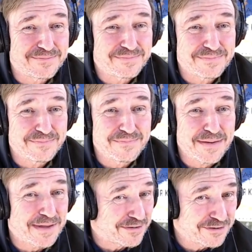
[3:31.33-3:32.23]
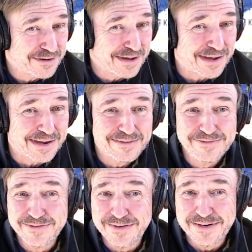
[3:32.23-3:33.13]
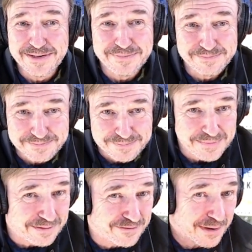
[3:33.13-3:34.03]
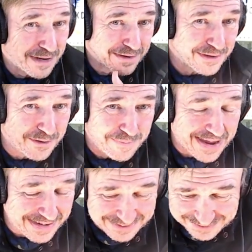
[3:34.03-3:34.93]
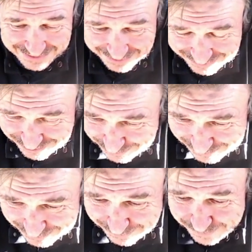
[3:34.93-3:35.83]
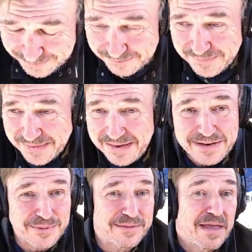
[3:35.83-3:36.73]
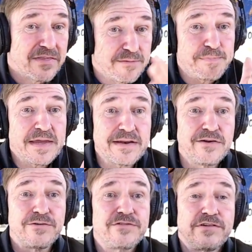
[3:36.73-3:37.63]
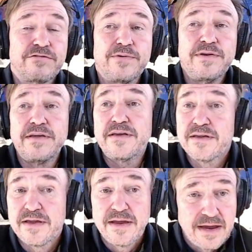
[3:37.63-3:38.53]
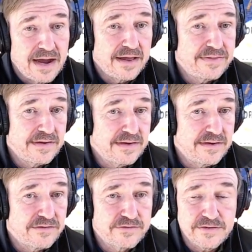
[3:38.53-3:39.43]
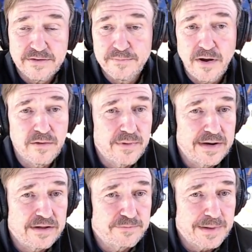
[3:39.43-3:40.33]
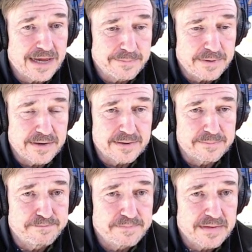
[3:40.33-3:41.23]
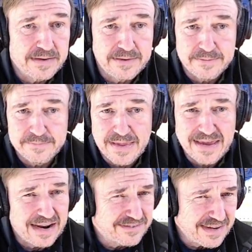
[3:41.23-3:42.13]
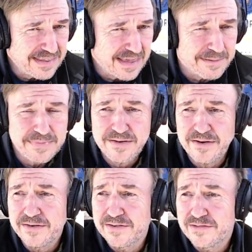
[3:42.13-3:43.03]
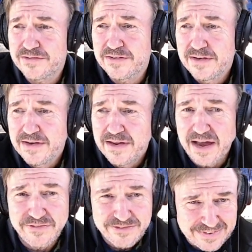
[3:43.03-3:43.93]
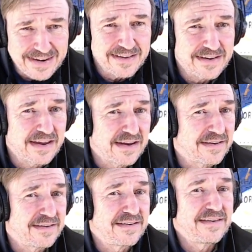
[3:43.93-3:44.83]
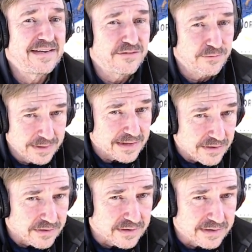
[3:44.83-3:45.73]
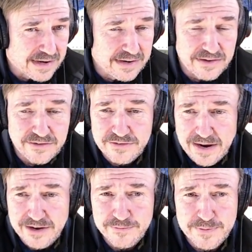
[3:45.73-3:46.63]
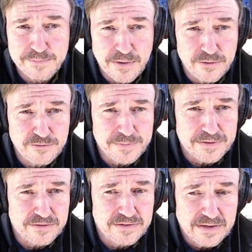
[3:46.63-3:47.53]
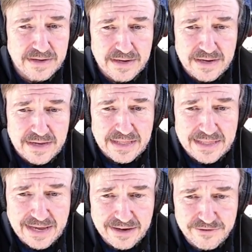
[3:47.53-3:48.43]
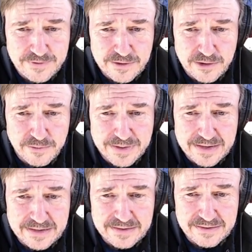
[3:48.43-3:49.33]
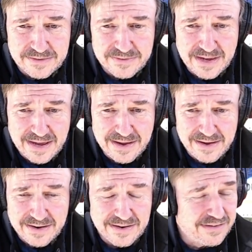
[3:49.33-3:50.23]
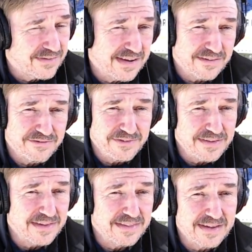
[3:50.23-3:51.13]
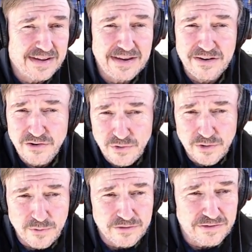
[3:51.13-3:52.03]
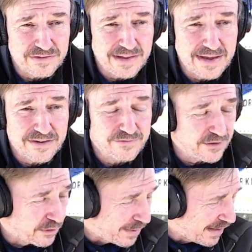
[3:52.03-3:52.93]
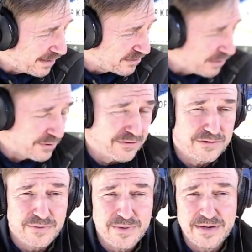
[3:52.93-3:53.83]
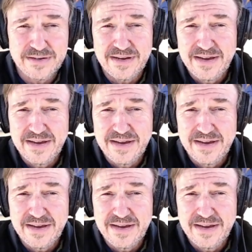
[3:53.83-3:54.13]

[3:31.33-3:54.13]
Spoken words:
maybe I should have. So I'm not going to go back into that this week. Anyway, the big news this week, I think, is Ma Rainey's Black Bottom. And I say that because I've seen it, and it's really good, and it's Chazman Boseman's last film, and you get a feeling that he knew it was his last film as he was doing it,